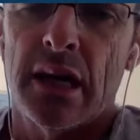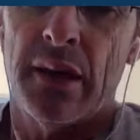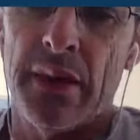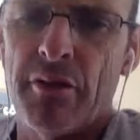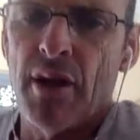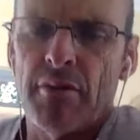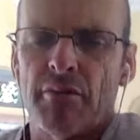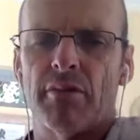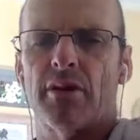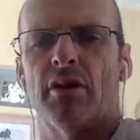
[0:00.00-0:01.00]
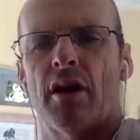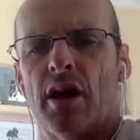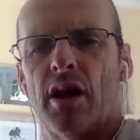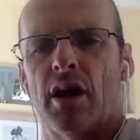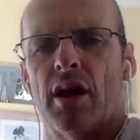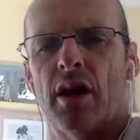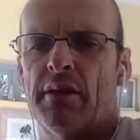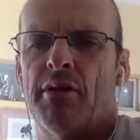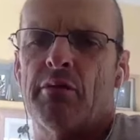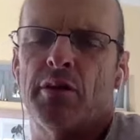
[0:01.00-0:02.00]
and then run, and
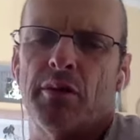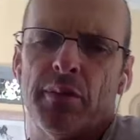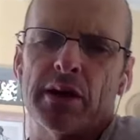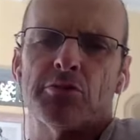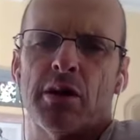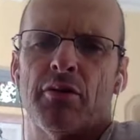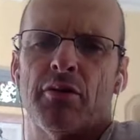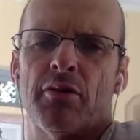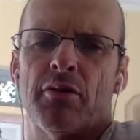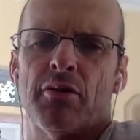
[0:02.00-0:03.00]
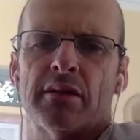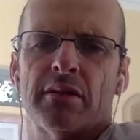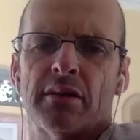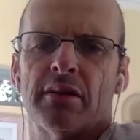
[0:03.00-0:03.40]
then run with the best one rather than